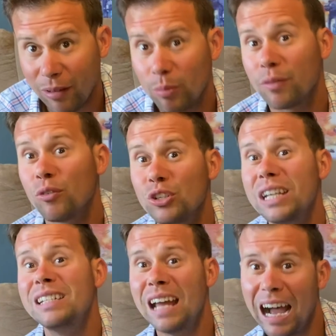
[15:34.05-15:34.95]
I would prefer to
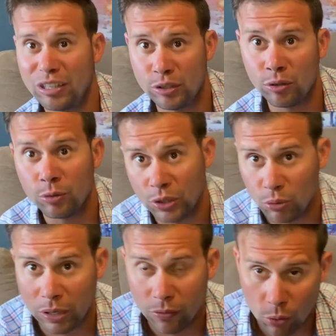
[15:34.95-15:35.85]
not do it with a
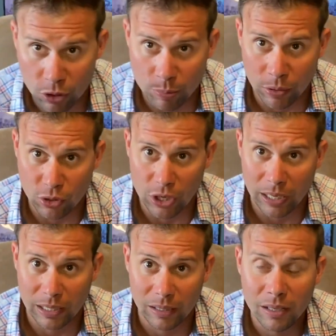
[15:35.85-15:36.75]
24 inch barrel
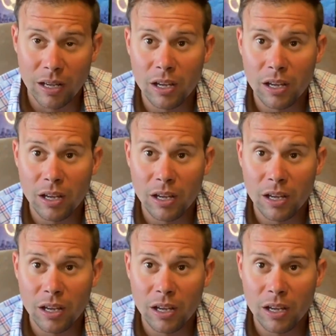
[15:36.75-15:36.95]
shotgun.